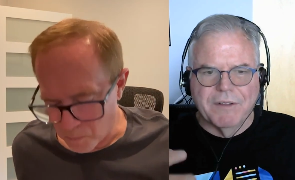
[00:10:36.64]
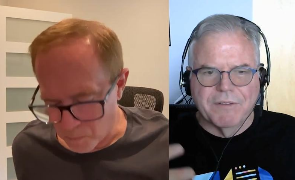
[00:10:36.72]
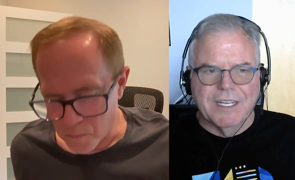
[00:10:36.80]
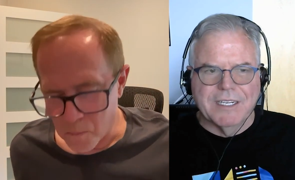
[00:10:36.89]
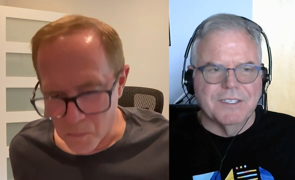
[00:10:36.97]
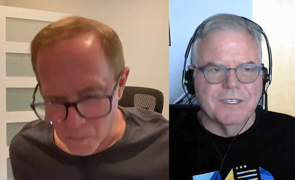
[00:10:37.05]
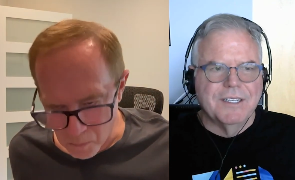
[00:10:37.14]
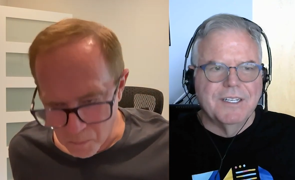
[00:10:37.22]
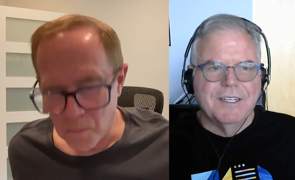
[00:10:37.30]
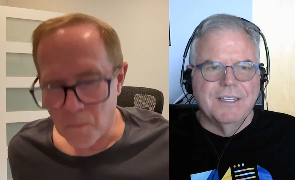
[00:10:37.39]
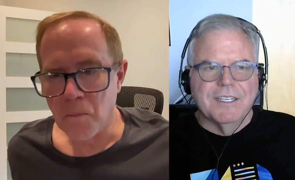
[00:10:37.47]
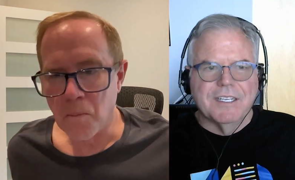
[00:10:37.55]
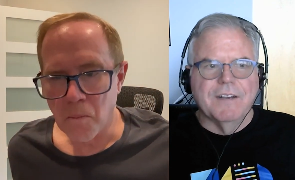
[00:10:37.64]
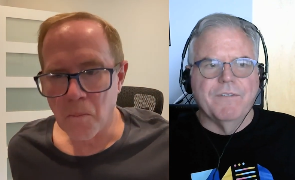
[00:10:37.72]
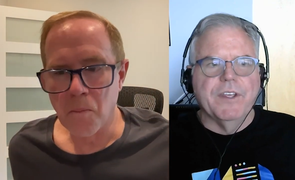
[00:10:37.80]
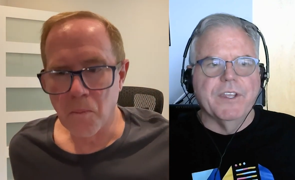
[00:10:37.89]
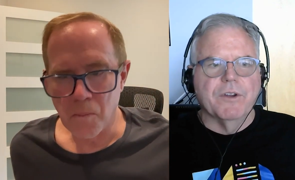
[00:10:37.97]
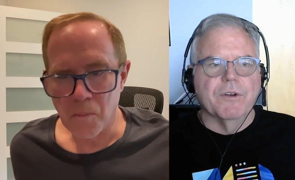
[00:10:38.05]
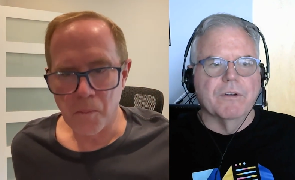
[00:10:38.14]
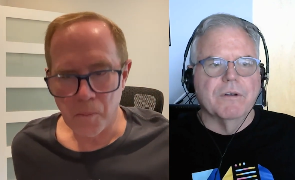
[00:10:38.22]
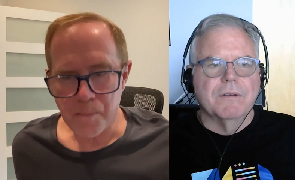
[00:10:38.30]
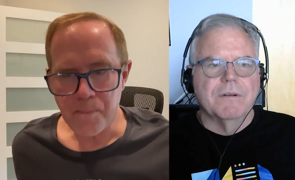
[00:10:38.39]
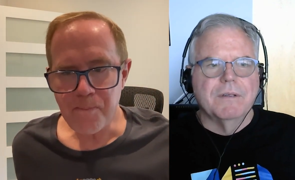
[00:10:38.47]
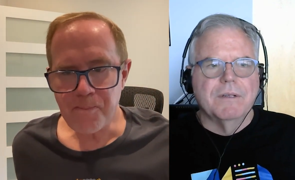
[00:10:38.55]
Speaker 1: I've got to configure
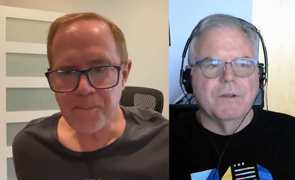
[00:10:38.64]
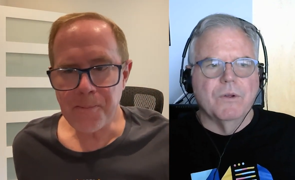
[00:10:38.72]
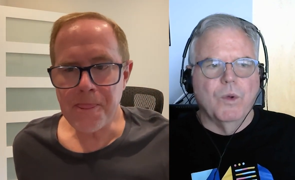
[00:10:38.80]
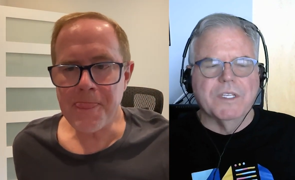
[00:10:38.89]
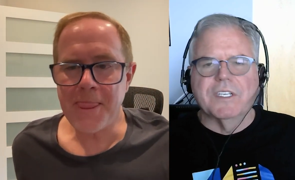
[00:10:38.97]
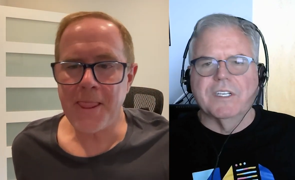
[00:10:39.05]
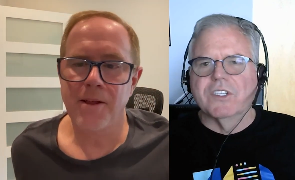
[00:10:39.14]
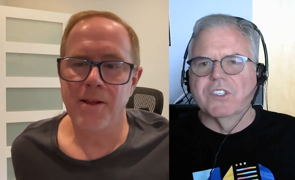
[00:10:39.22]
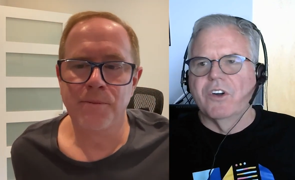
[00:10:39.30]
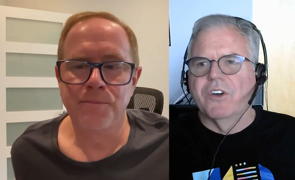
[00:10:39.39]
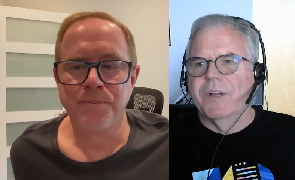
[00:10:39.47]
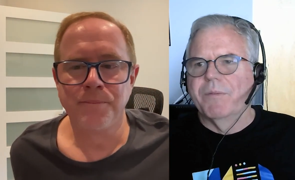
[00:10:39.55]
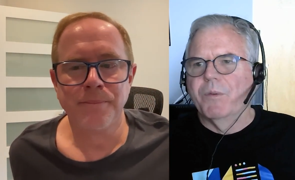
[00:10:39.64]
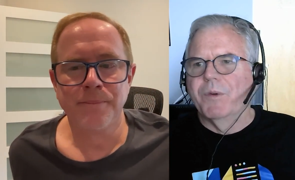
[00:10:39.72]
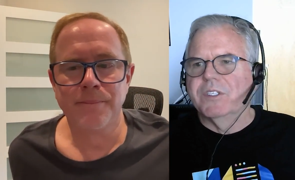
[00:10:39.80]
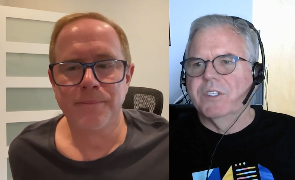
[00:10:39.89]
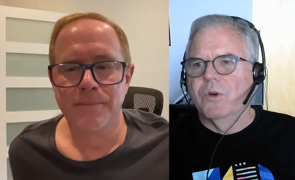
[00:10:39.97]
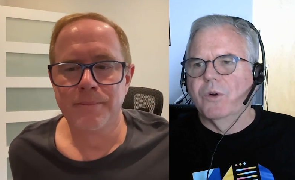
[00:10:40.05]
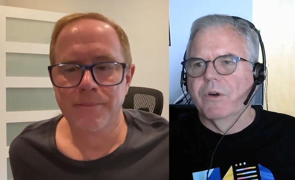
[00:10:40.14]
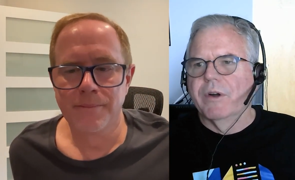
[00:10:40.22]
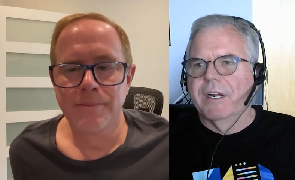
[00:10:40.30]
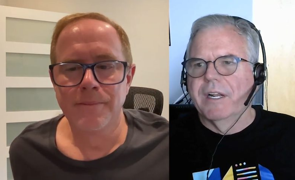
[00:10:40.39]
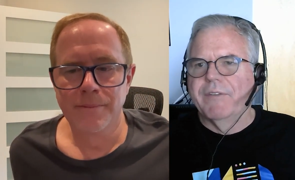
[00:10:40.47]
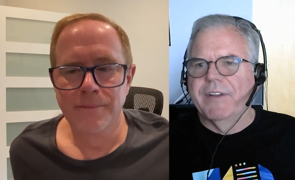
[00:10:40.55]
what's going to start up and what's the order.
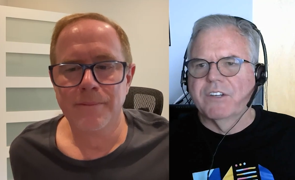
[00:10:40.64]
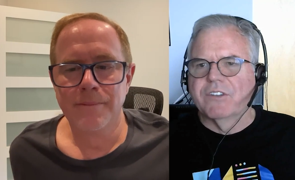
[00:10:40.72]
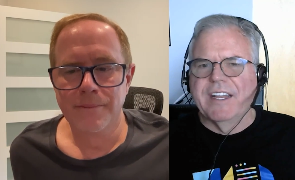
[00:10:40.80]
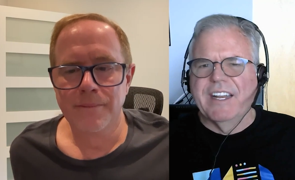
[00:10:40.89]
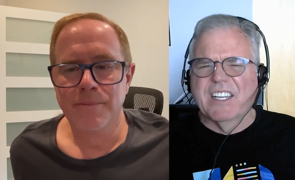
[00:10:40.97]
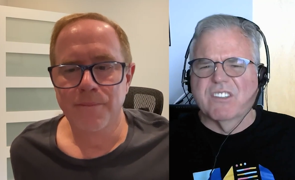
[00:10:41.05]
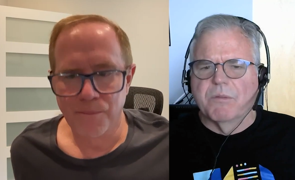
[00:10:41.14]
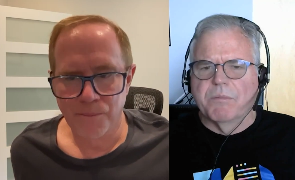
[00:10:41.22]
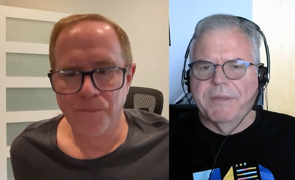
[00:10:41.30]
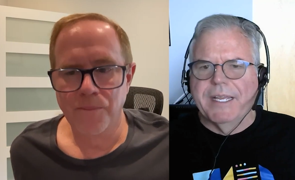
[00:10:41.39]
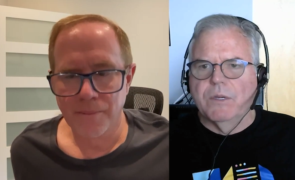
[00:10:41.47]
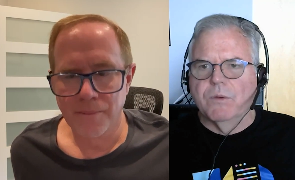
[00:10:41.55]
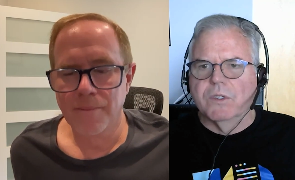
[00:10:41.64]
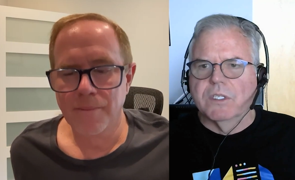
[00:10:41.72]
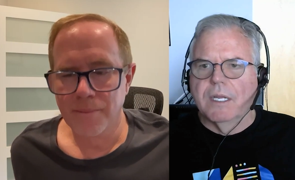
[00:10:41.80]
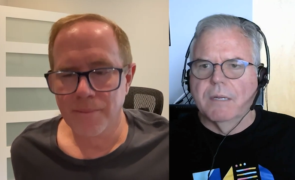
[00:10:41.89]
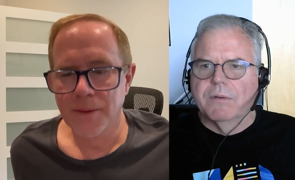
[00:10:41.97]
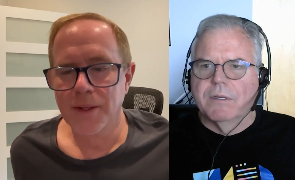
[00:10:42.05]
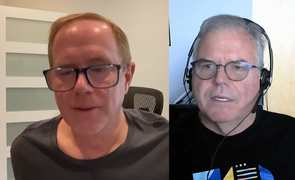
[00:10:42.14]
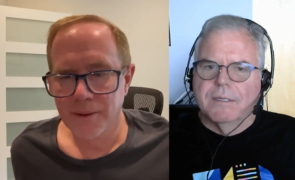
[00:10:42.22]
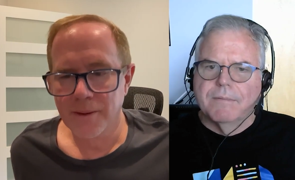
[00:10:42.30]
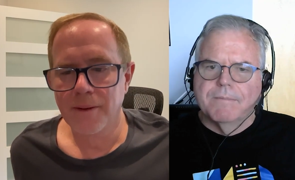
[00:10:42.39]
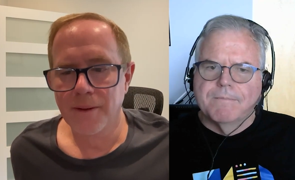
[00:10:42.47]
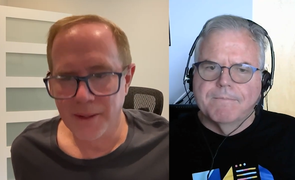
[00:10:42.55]
I don't have an extra, that extra manual step.
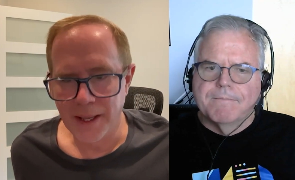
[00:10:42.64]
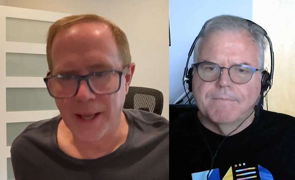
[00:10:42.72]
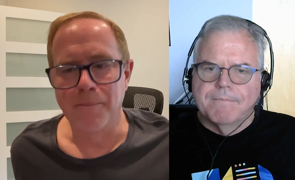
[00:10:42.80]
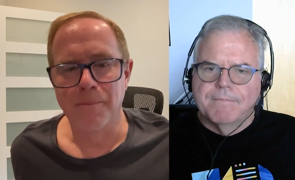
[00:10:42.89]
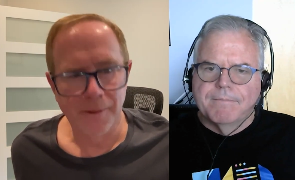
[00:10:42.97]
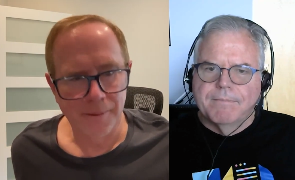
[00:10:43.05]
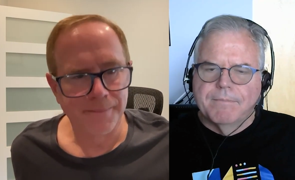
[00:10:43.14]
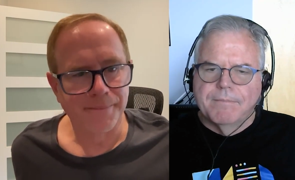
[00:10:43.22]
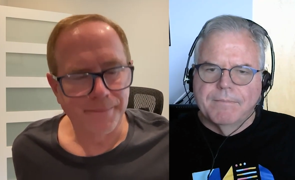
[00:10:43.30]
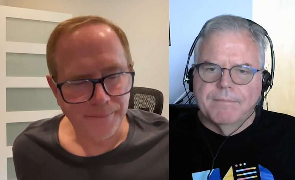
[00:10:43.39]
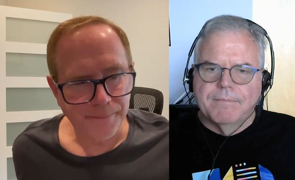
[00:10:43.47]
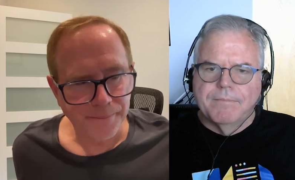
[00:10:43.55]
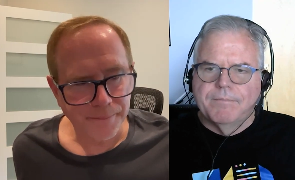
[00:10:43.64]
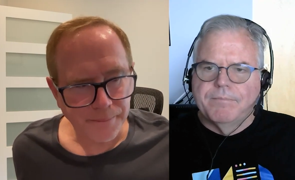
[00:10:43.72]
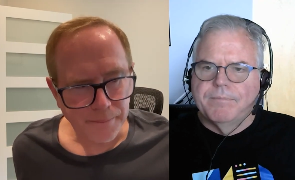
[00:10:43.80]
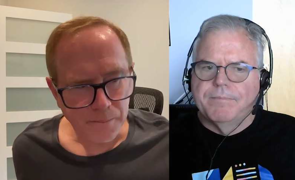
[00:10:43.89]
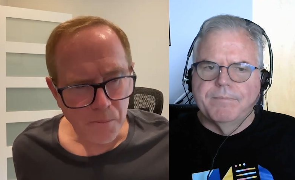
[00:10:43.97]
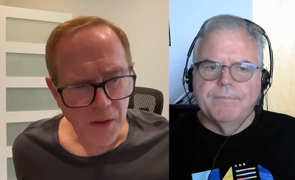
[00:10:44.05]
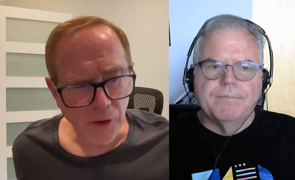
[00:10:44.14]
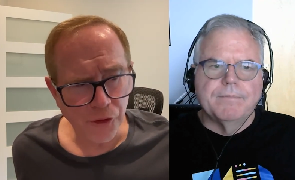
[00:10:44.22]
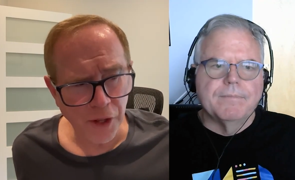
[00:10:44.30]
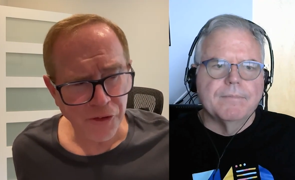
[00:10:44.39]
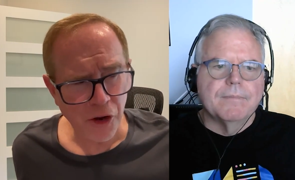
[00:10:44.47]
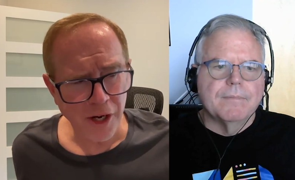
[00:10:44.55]
Speaker 2: Yeah. So
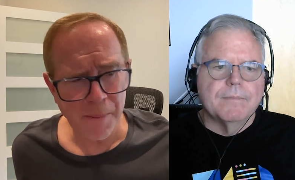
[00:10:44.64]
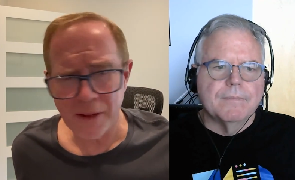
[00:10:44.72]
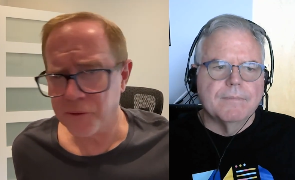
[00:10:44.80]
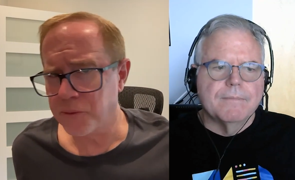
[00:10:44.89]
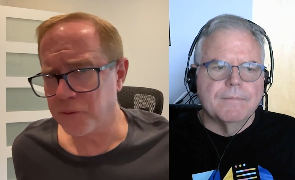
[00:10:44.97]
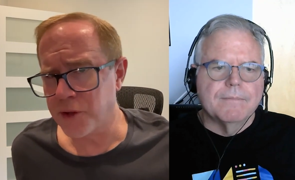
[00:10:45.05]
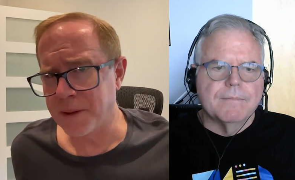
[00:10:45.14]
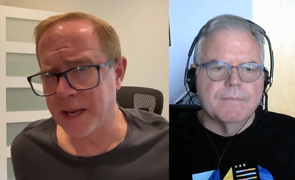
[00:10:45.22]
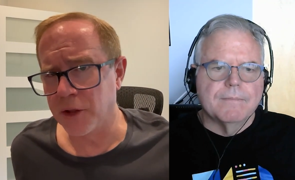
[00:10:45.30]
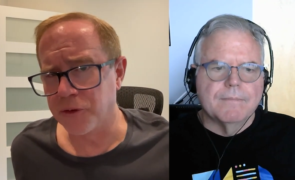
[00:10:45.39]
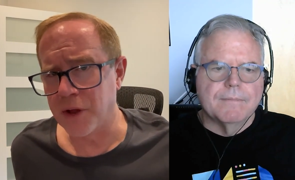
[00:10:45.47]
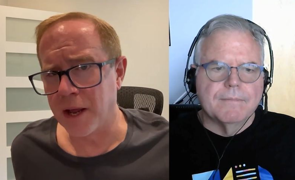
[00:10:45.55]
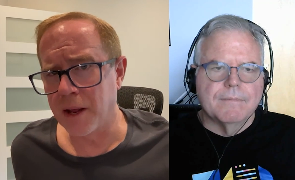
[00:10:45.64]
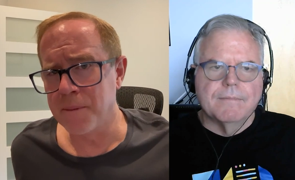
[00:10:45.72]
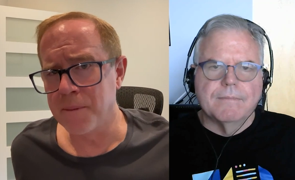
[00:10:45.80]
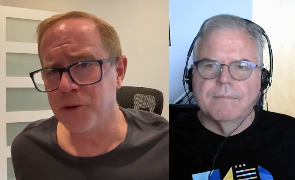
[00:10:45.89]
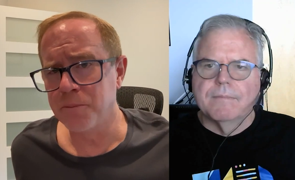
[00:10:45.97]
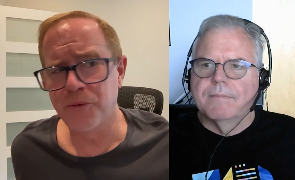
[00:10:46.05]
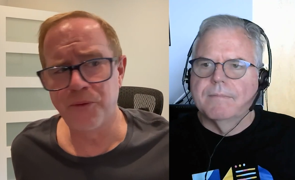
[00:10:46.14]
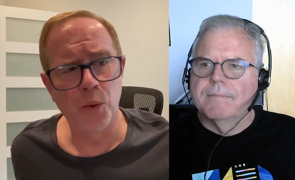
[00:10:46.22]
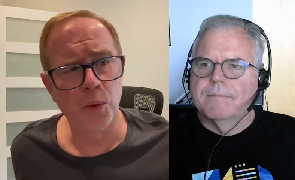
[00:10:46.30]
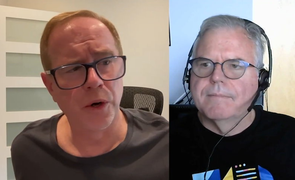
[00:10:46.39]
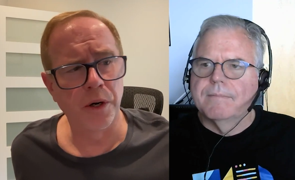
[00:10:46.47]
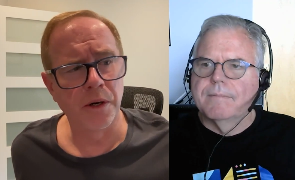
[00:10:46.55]
let's talk about something else. I, I mentioned
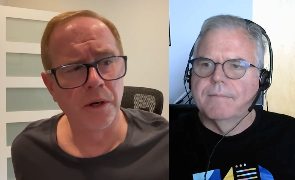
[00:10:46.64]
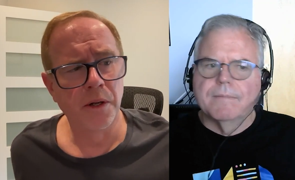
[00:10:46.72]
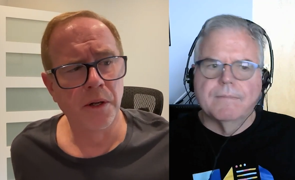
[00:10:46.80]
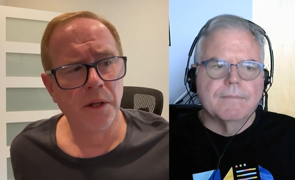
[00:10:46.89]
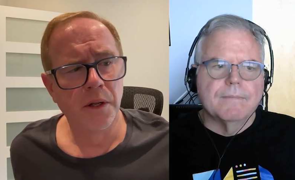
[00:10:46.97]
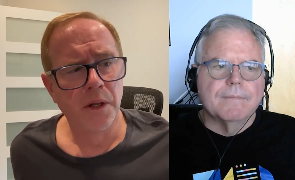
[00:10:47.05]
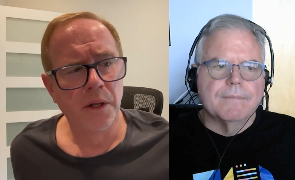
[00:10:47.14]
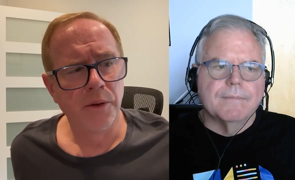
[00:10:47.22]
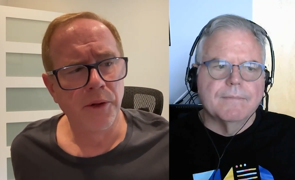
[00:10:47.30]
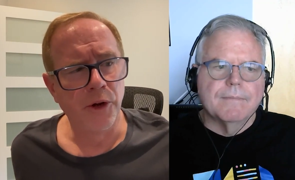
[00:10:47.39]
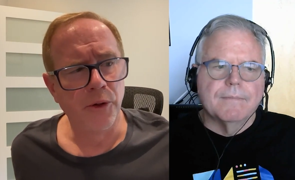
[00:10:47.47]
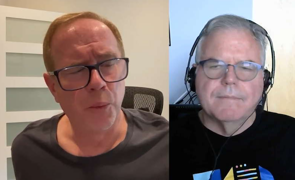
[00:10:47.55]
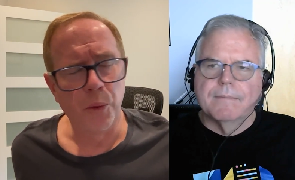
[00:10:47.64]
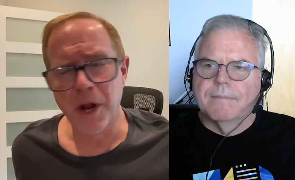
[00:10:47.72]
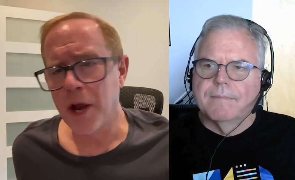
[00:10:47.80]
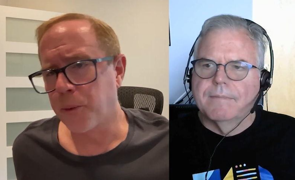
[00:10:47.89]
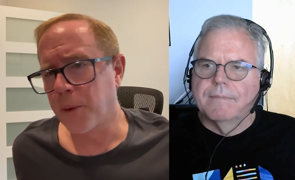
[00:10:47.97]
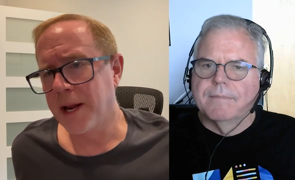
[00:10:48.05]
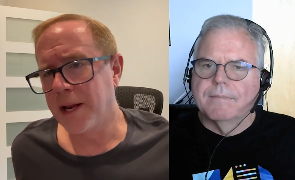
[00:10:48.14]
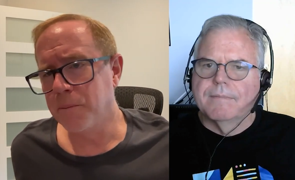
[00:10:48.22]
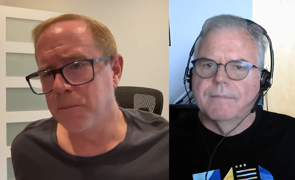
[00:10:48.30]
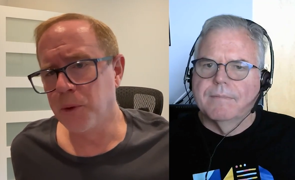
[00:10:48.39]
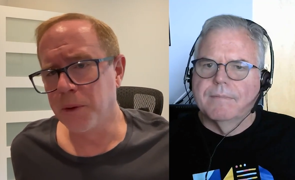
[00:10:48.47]
before, you know, that we're not great at doing